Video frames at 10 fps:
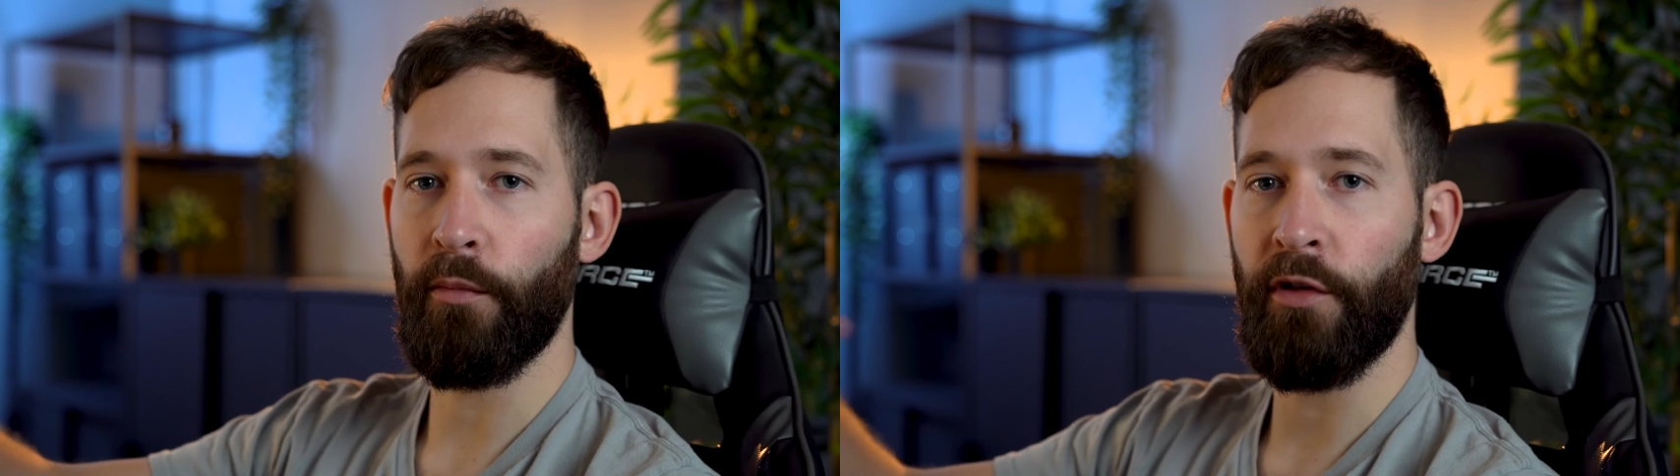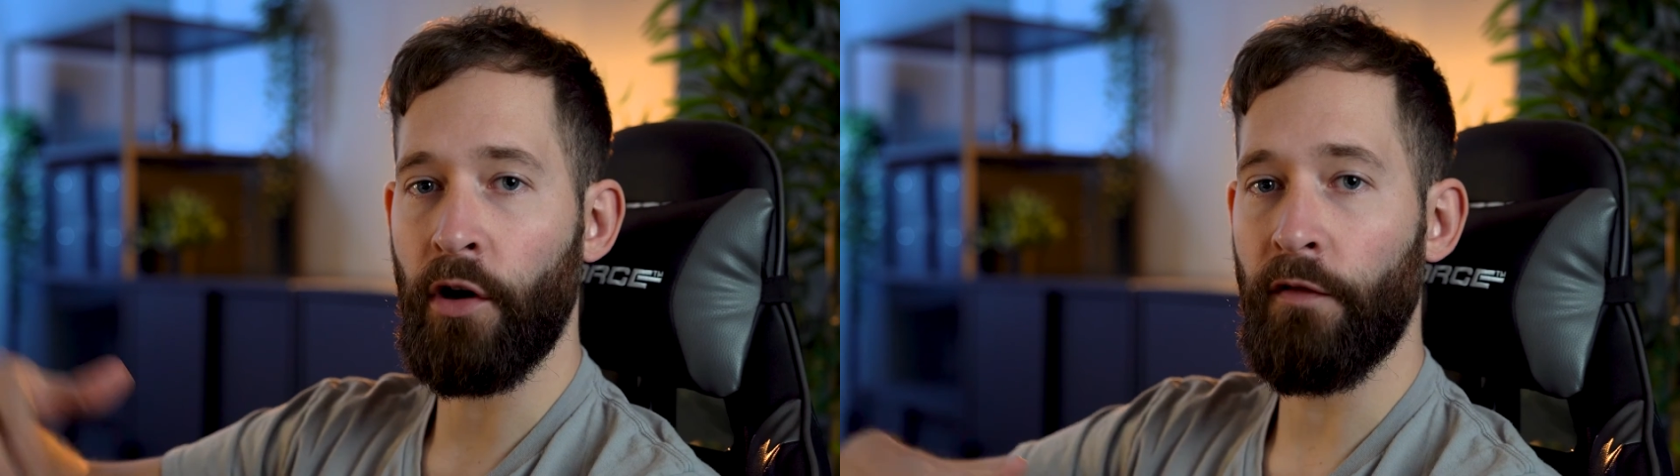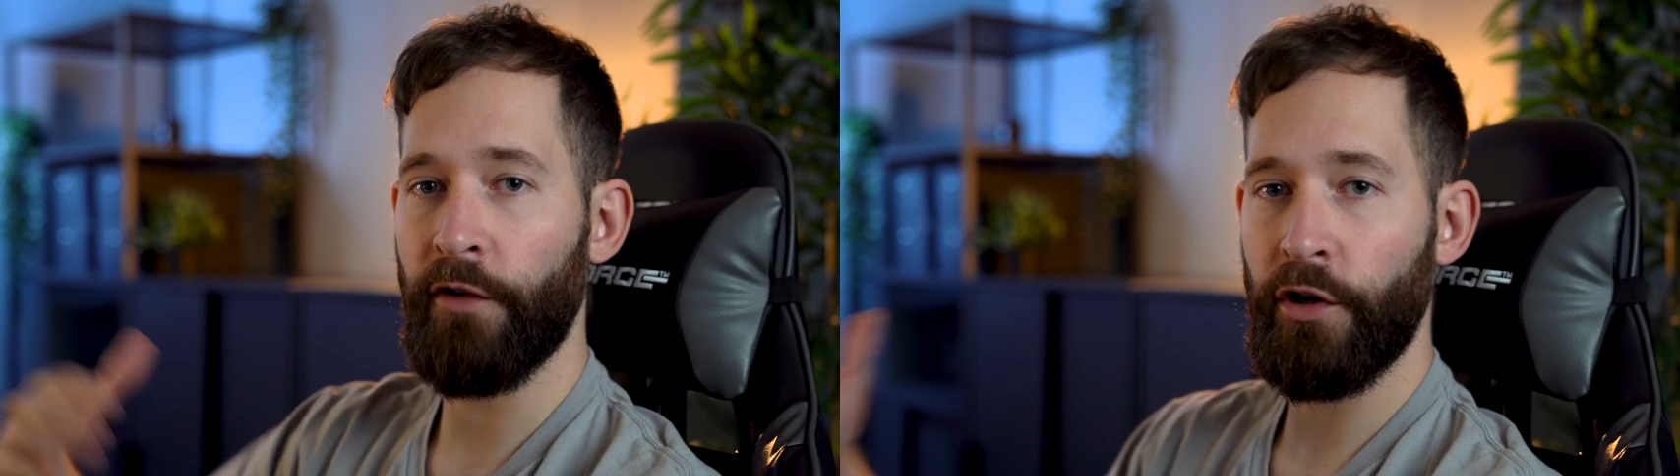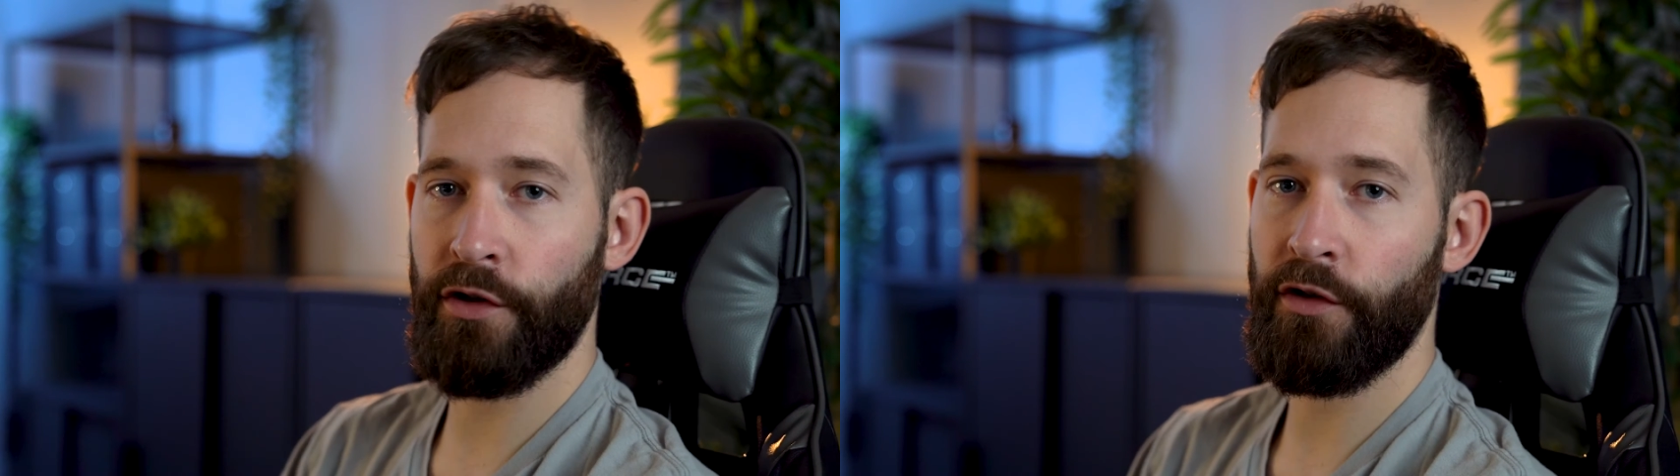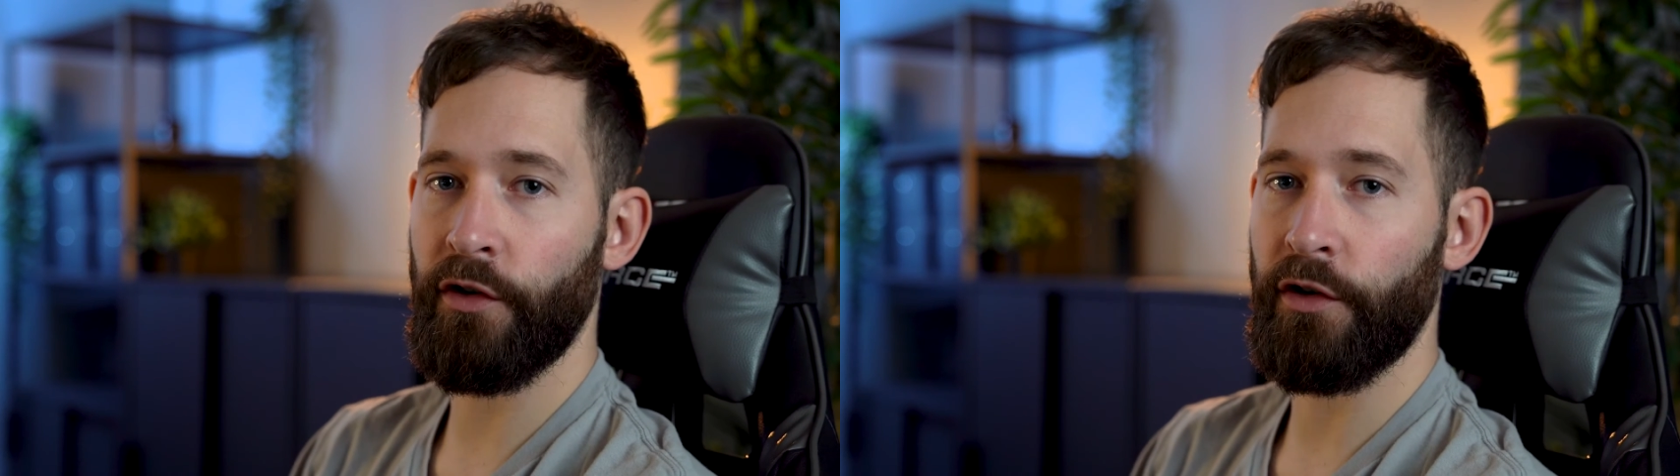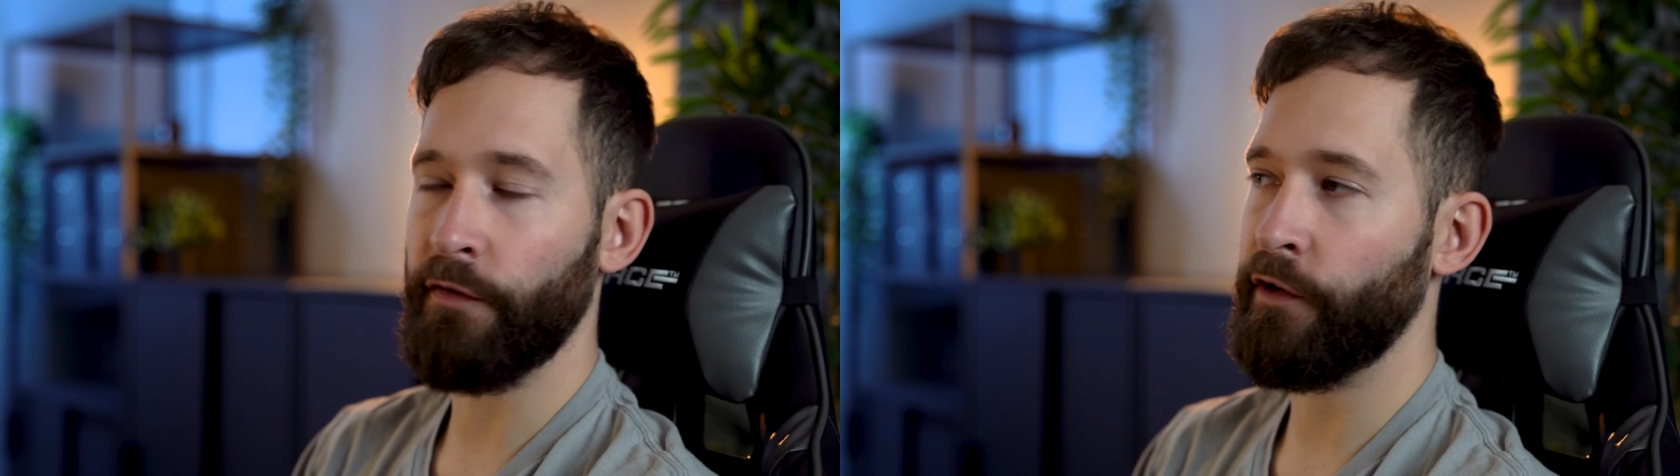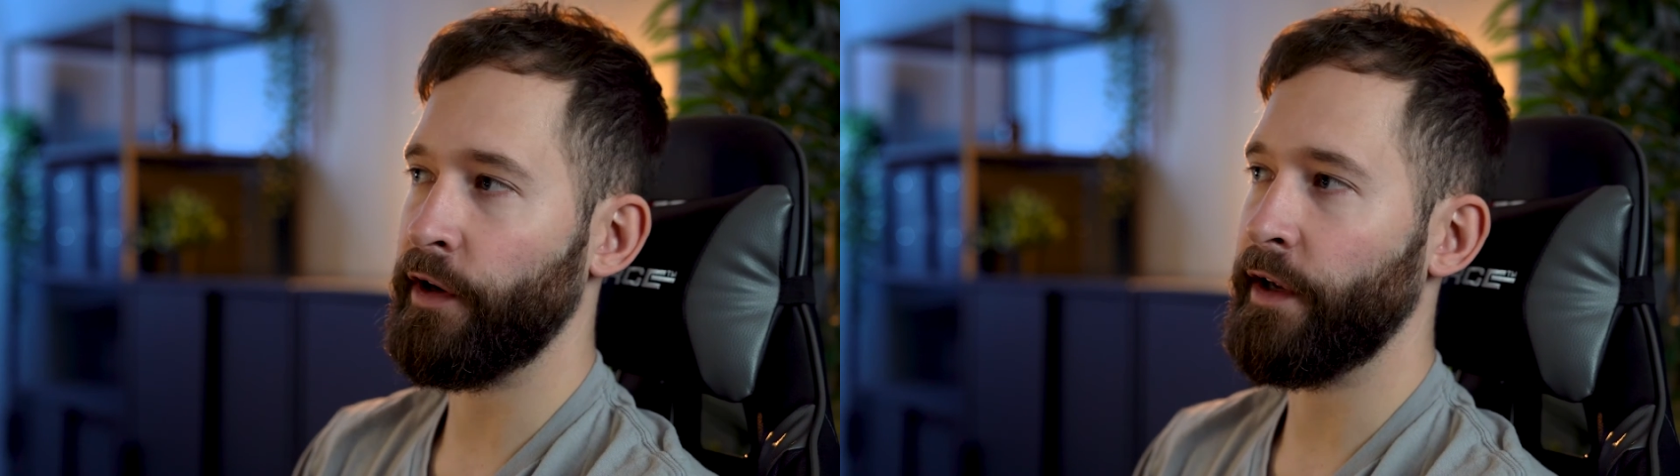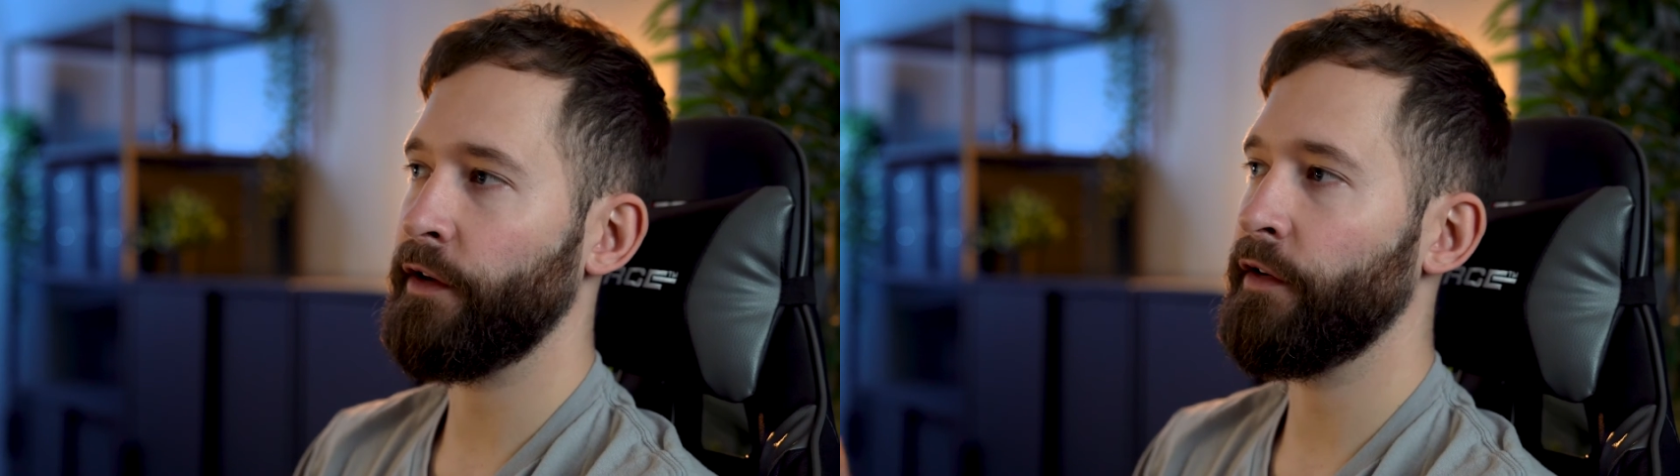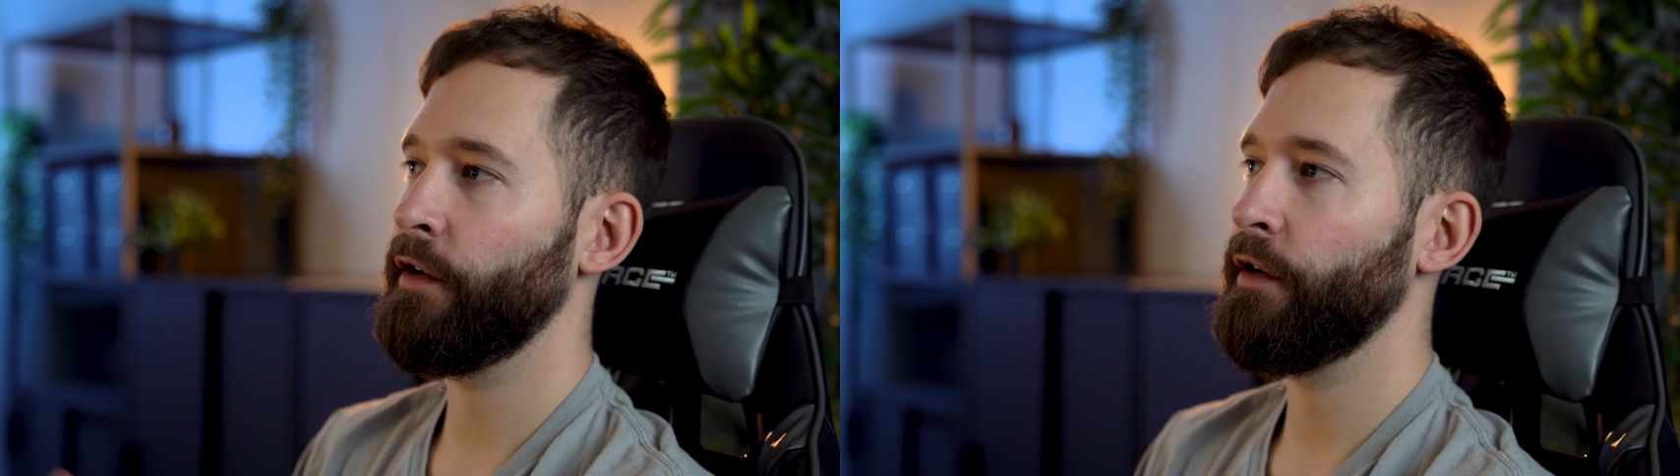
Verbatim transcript: up the conversions that you've created